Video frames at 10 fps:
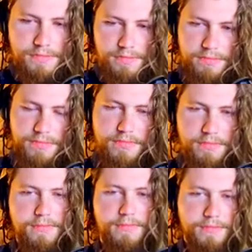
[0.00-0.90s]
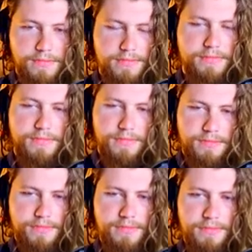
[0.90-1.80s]

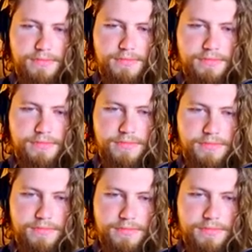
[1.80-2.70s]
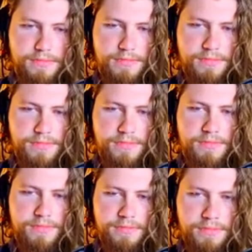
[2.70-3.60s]

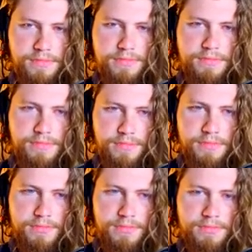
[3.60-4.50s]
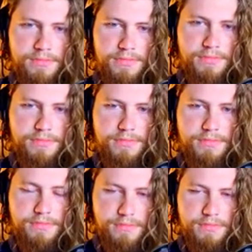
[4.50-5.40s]

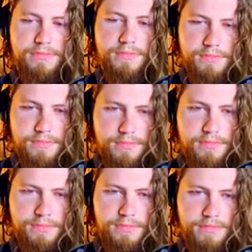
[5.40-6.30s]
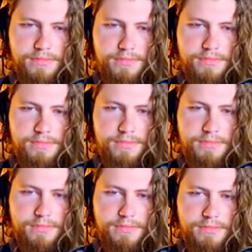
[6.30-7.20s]

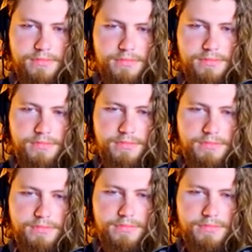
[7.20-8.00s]
This person isn't speaking.